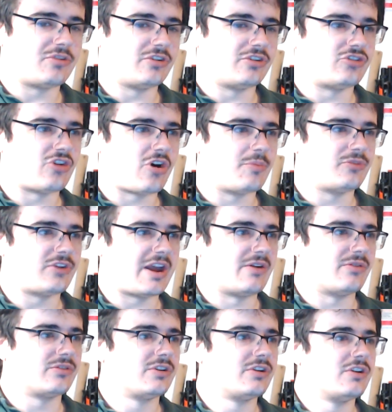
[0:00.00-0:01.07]
at the top
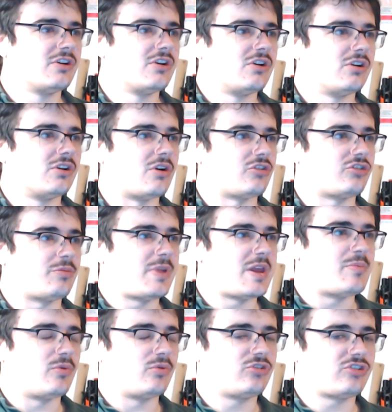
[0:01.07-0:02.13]
down, lots of
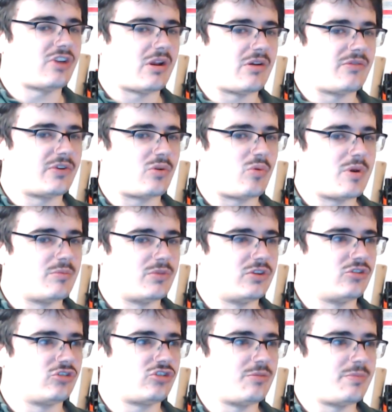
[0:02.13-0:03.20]
people sell off equipment
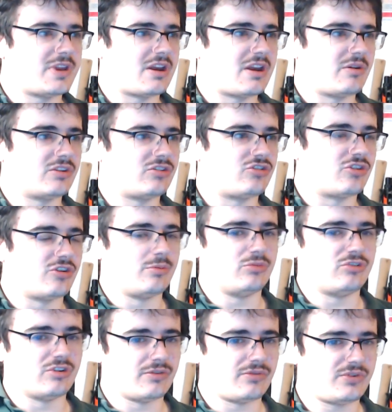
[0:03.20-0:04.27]
that should be going to
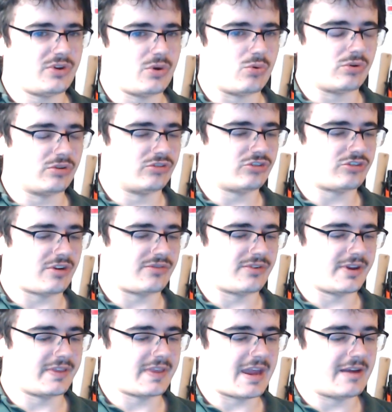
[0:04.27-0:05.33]
troops and the fuel and stuff
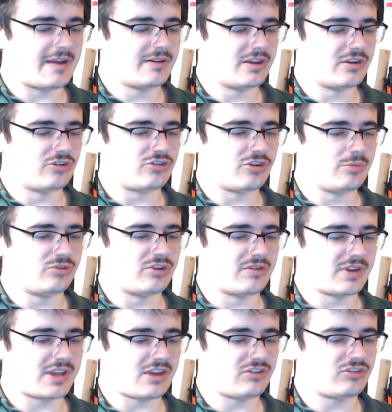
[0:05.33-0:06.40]
like that, and the troops
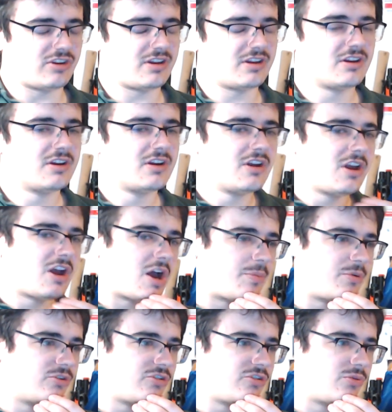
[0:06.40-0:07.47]
never get it. Up
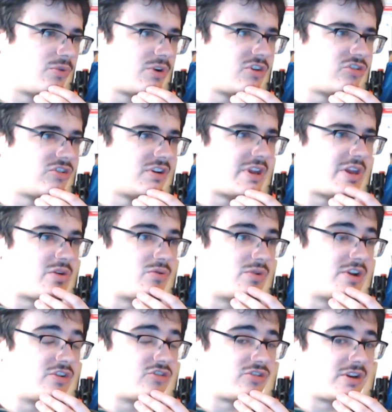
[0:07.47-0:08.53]
until recently, you
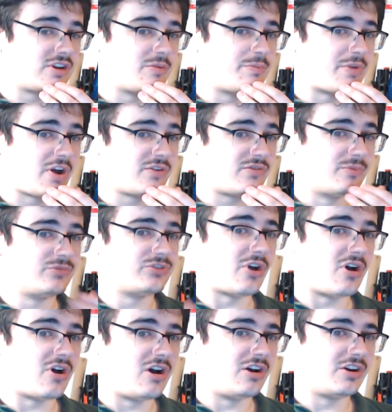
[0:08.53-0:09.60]
literally could buy from
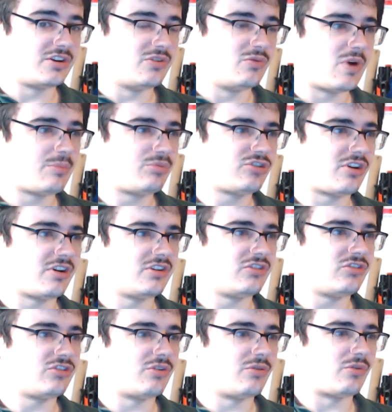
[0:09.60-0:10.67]
.ru
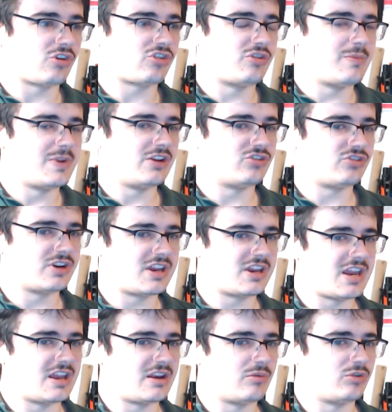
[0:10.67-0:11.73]
website Russian military
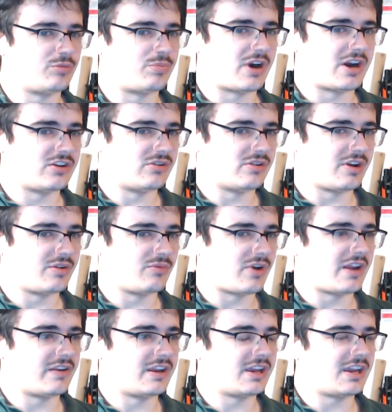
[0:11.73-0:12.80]
gear that was brand new, like
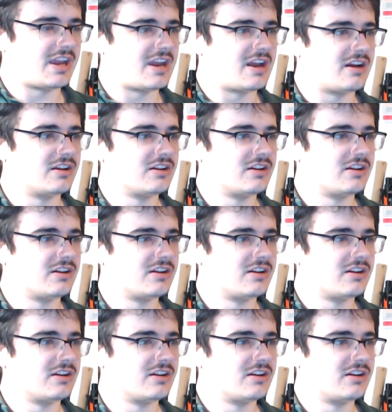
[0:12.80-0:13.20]
Ratnik gear.